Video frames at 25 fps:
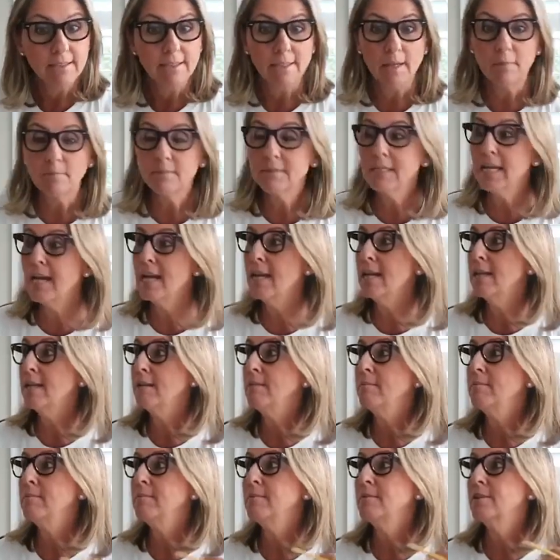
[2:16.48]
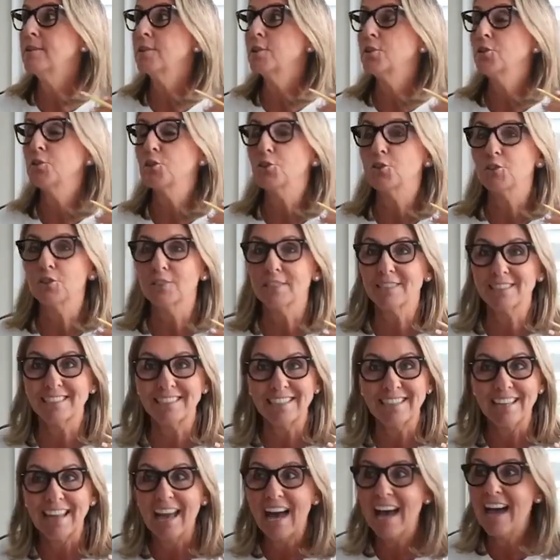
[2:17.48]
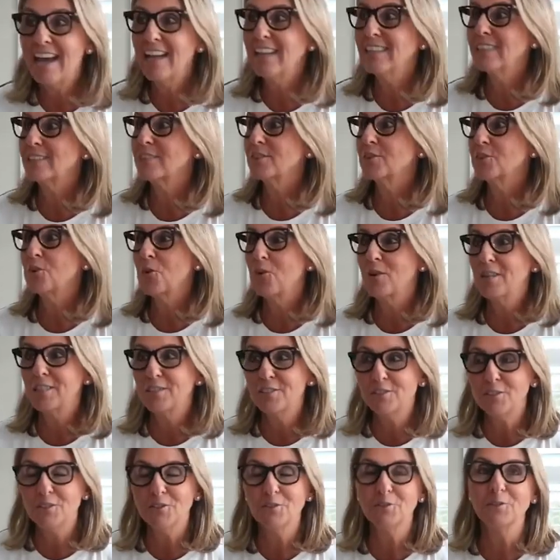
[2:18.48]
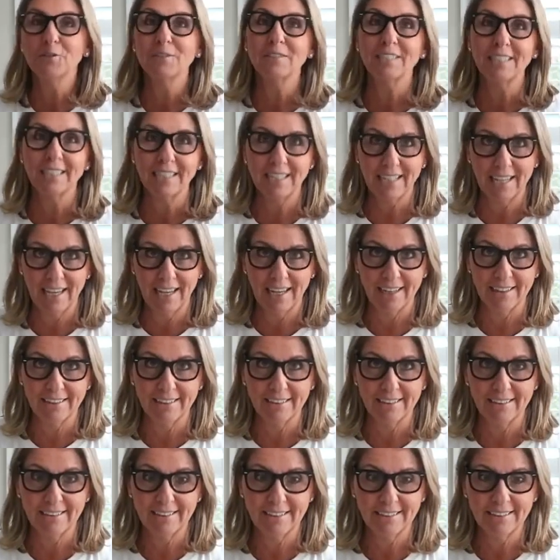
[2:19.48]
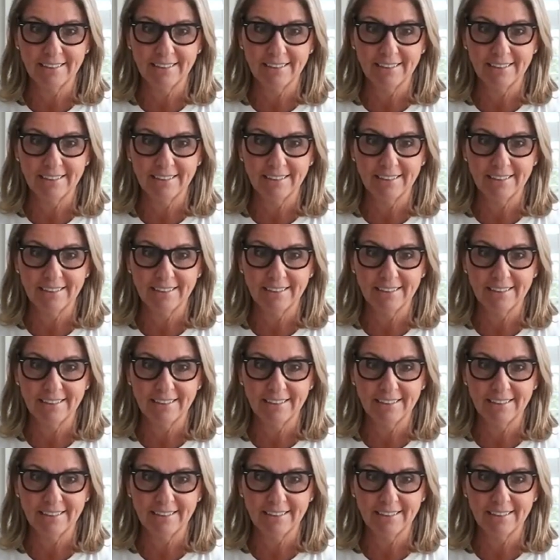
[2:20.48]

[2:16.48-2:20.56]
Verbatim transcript: Sometimes you're just not going to use it again.